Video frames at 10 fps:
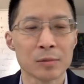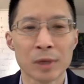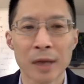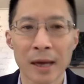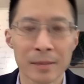And
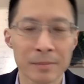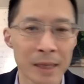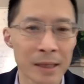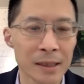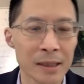we had
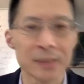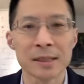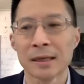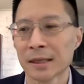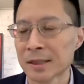made it
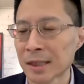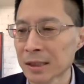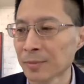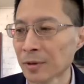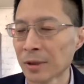easy and
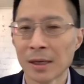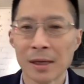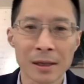accessible